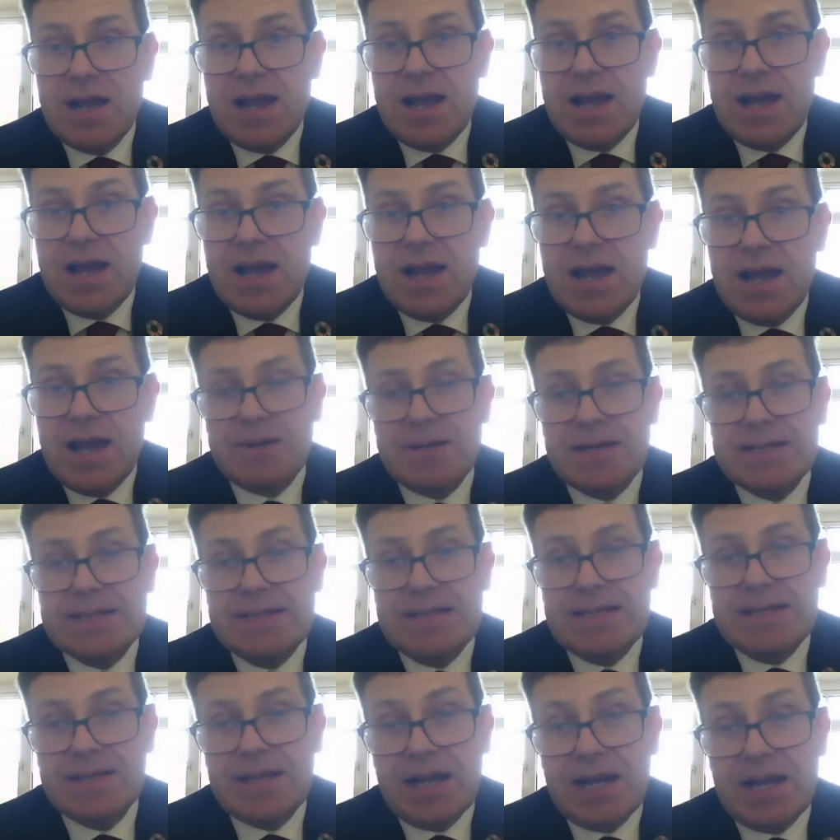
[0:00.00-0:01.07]
And I
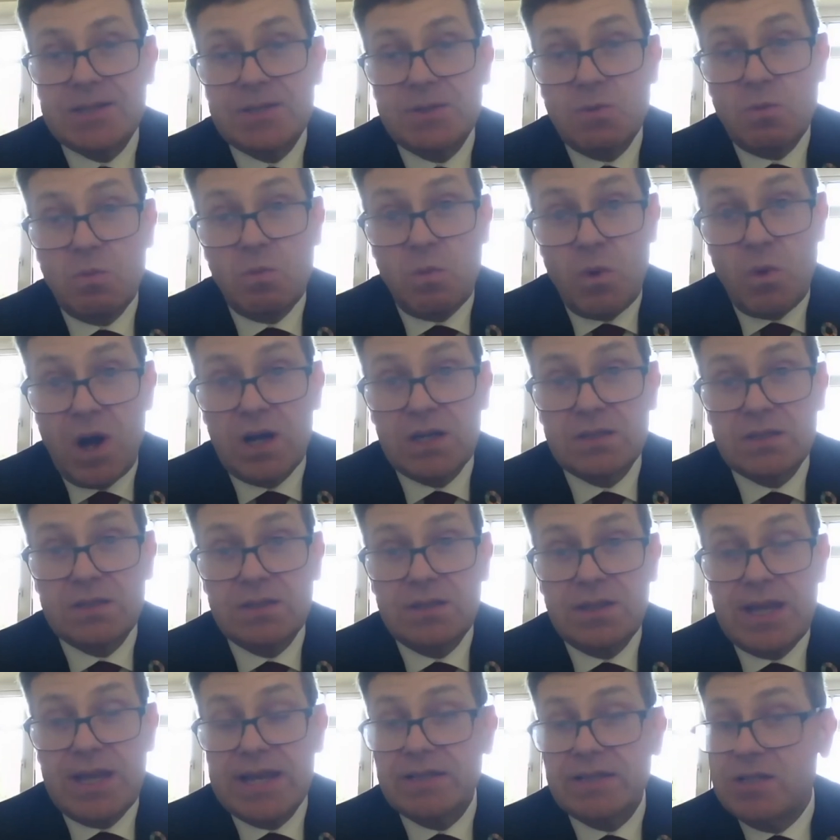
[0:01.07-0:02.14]
think that's what
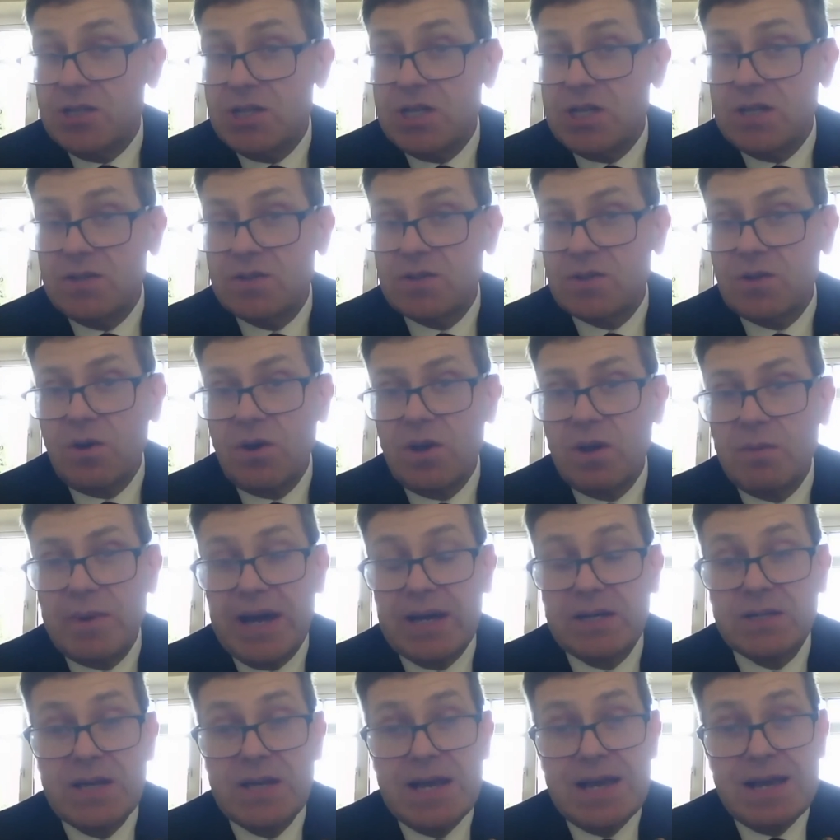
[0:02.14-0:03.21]
the SDGs is all
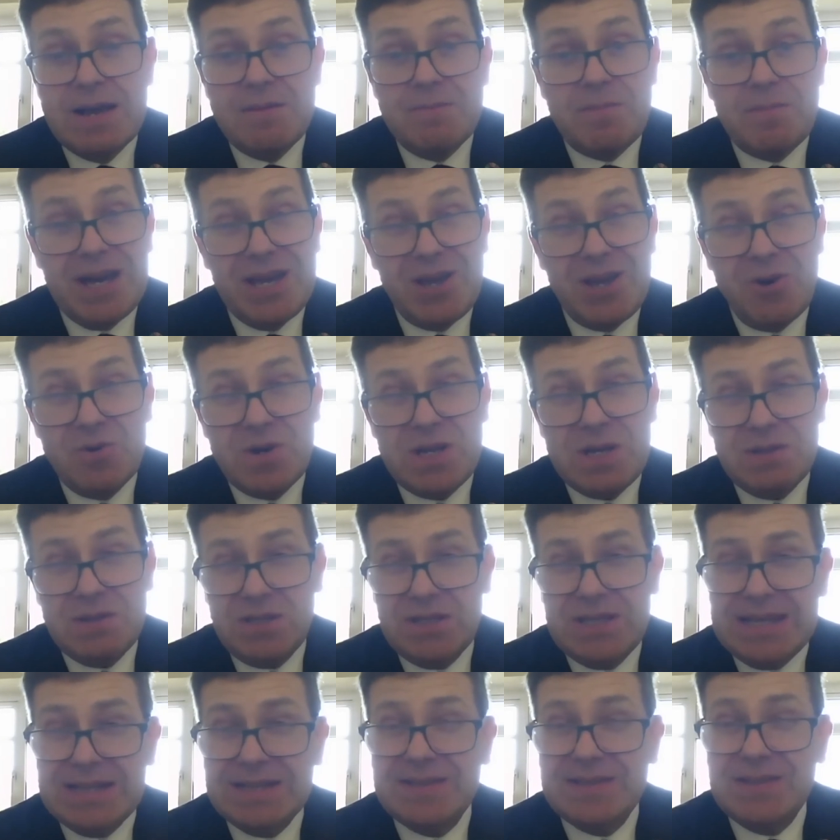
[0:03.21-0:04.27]
about. My only
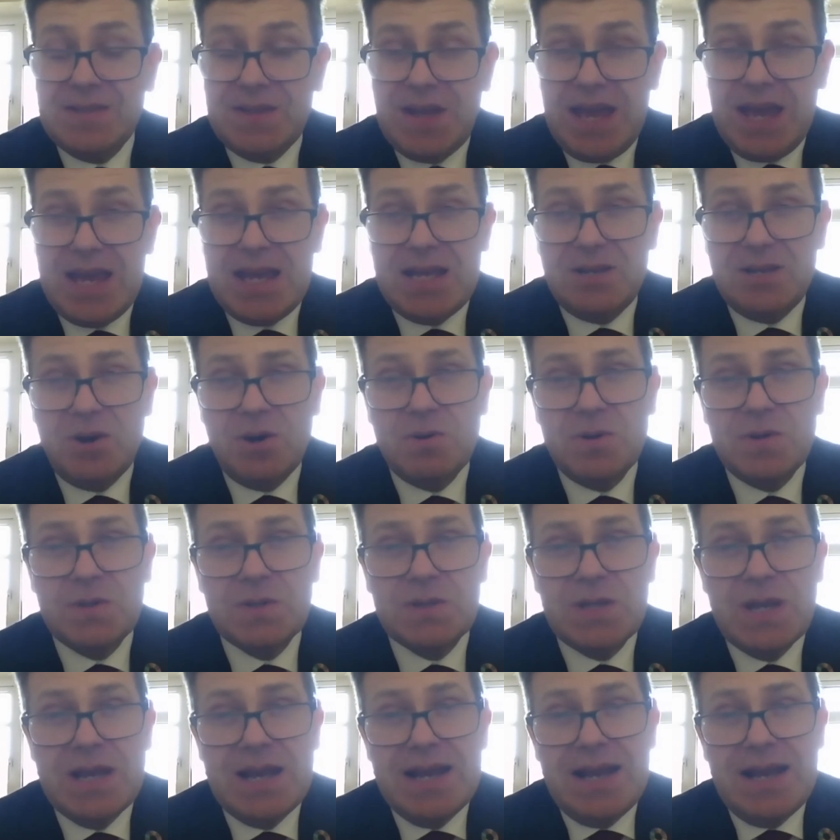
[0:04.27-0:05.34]
thing today, though,
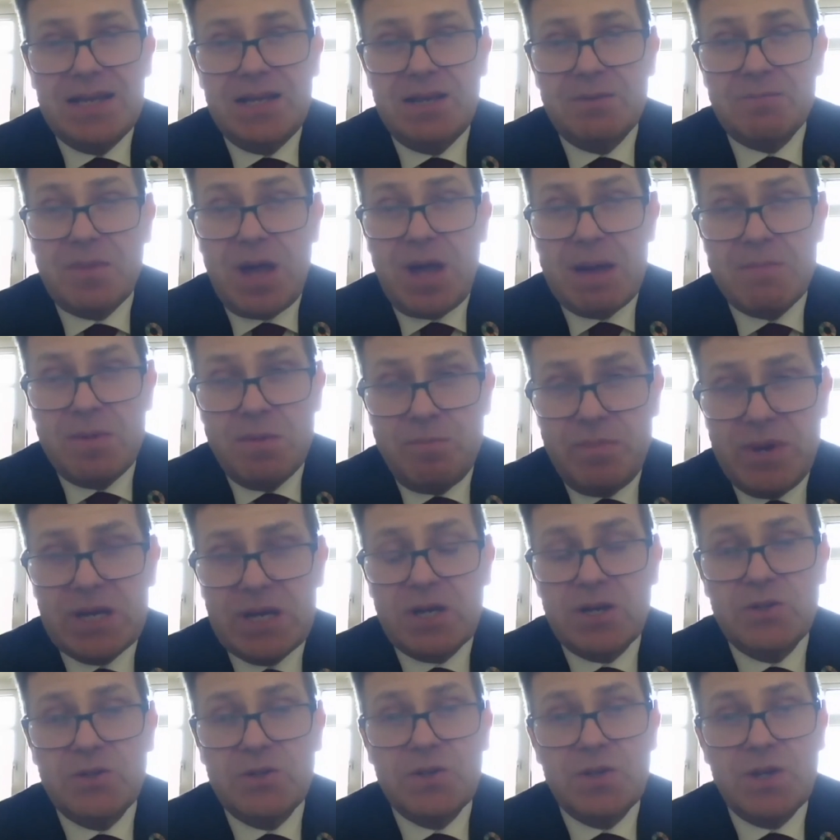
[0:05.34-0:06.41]
is, you know, I'm a bit
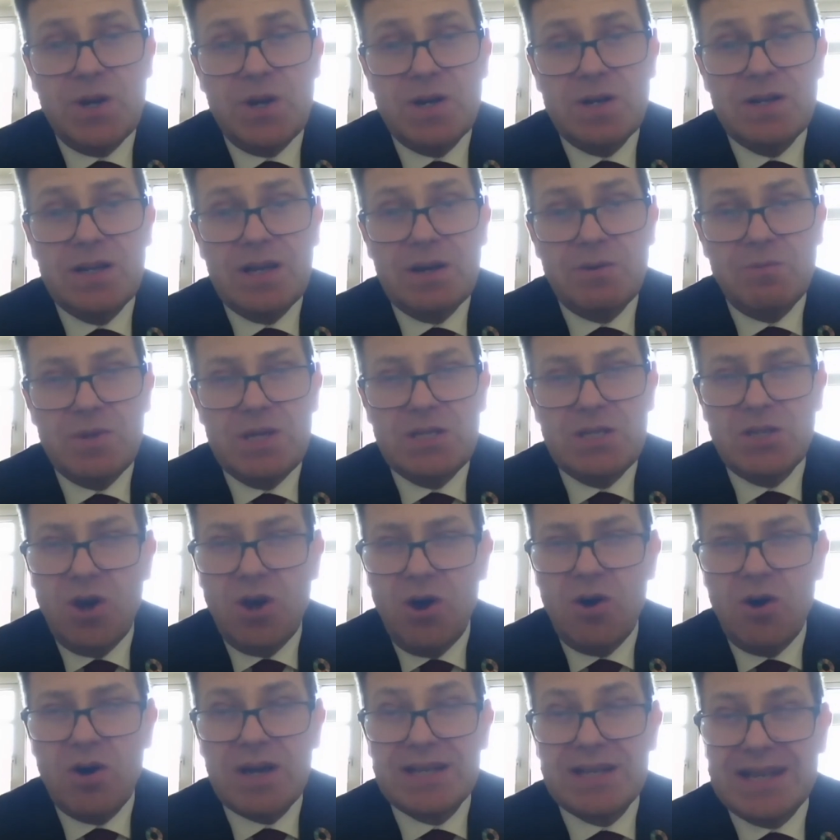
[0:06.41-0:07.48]
concerned that we
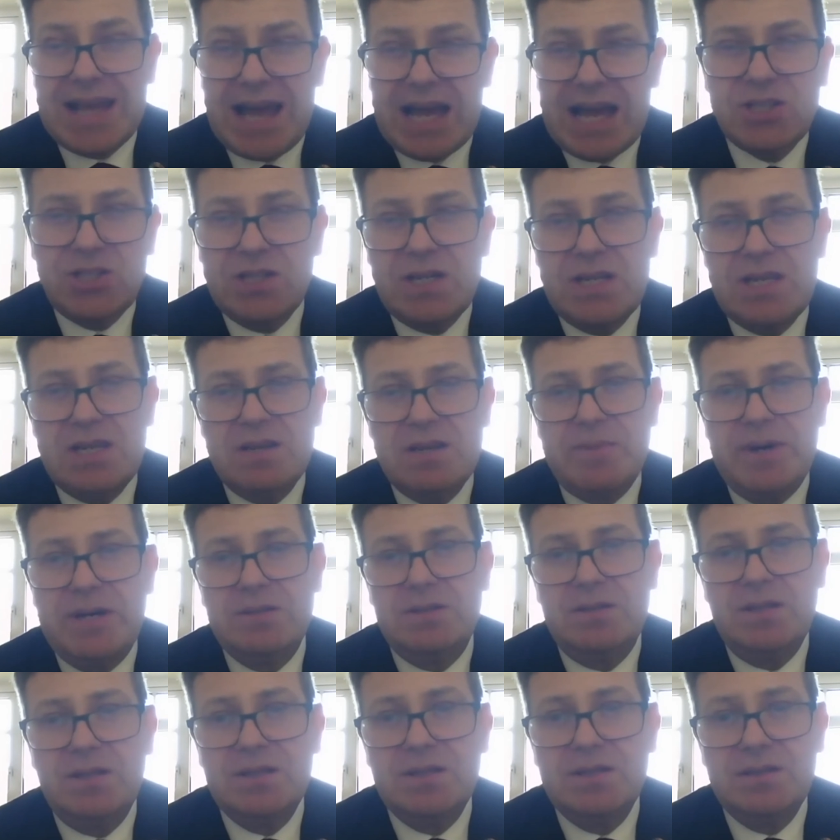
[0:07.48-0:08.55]
talk nationally
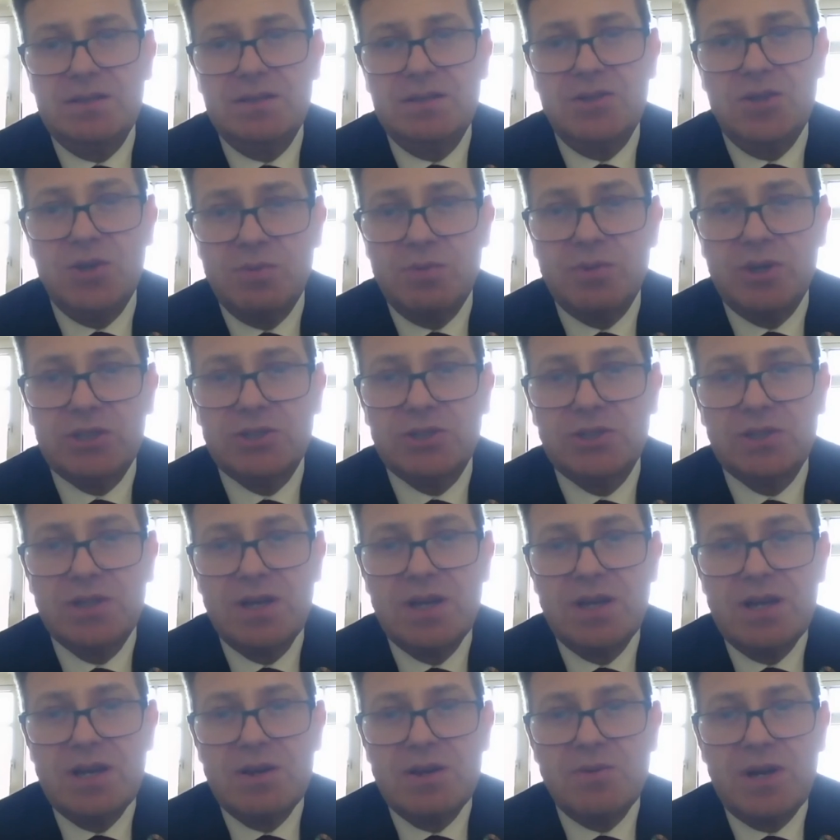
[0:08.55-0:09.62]
about this too much,
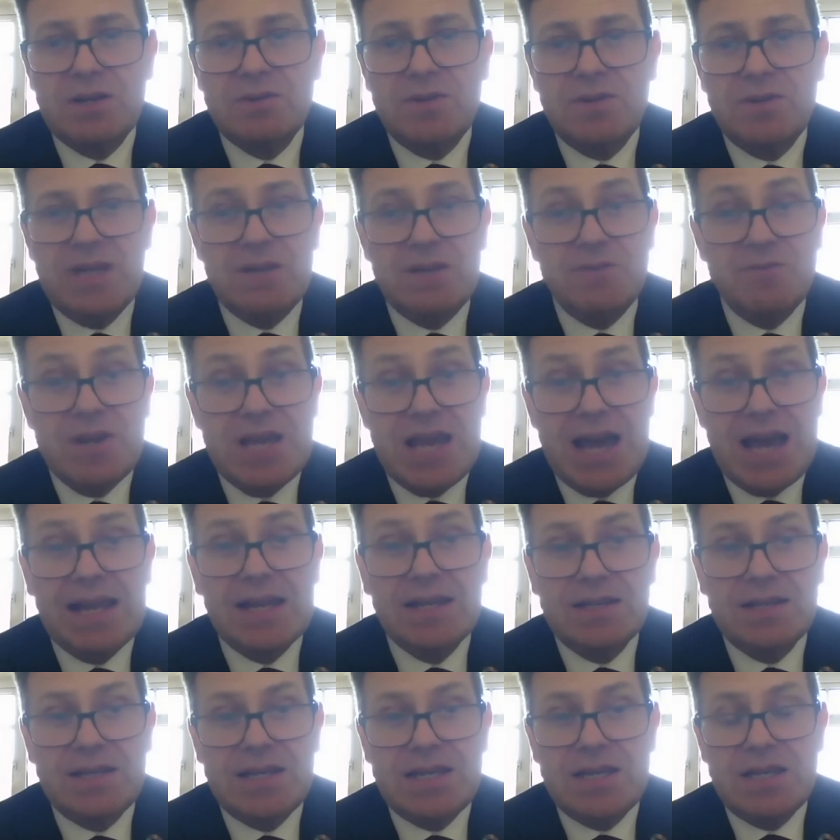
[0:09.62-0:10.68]
when in
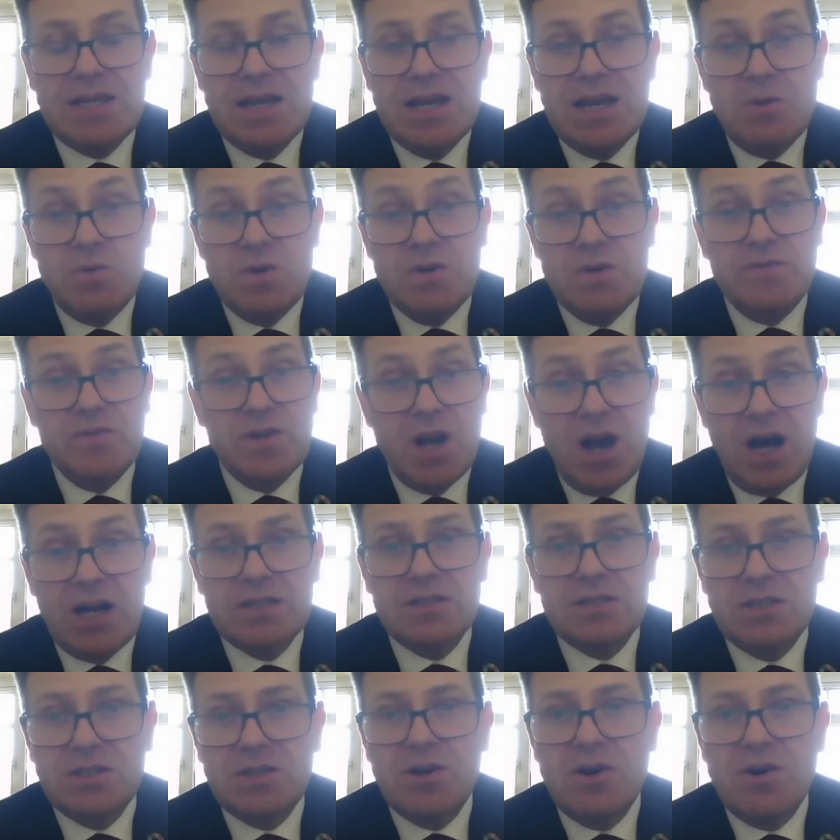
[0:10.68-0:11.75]
reality, we've got
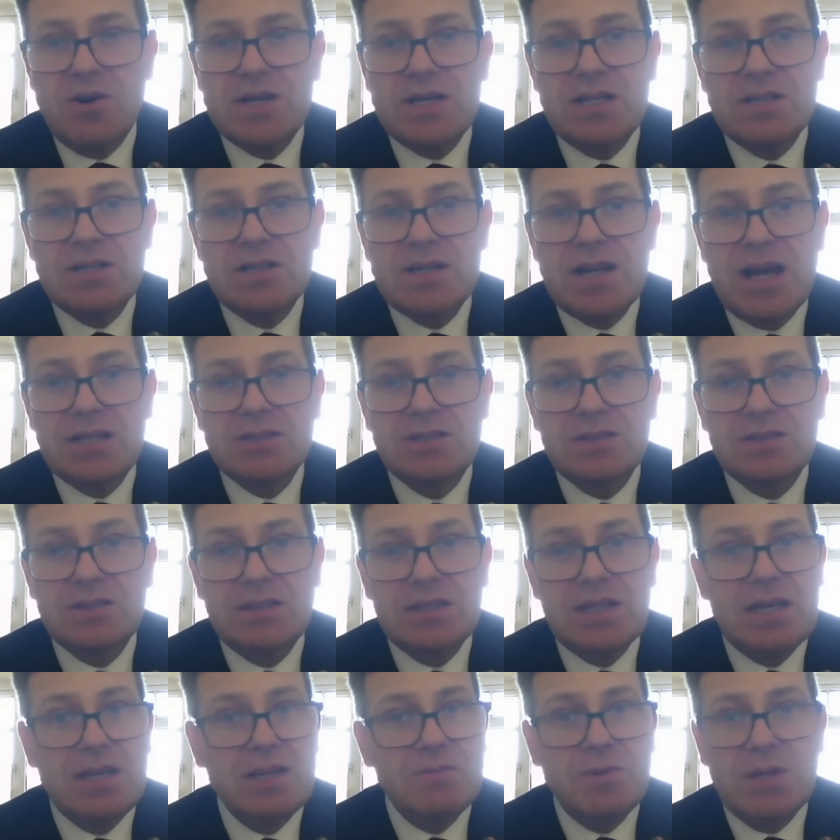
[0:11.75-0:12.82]
to talk
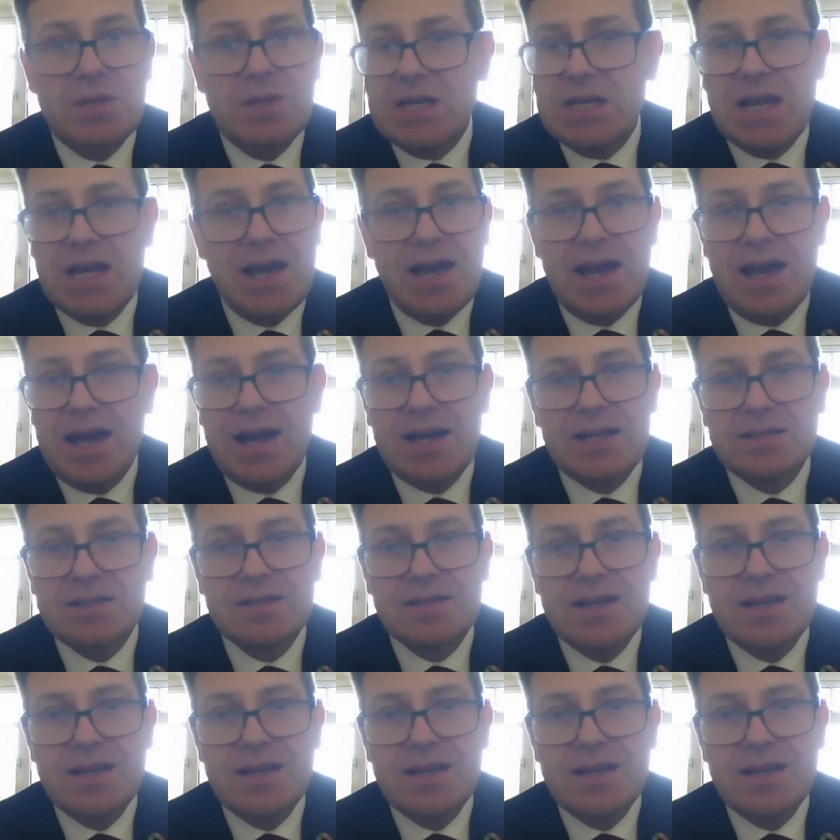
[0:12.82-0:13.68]
internationally. We can't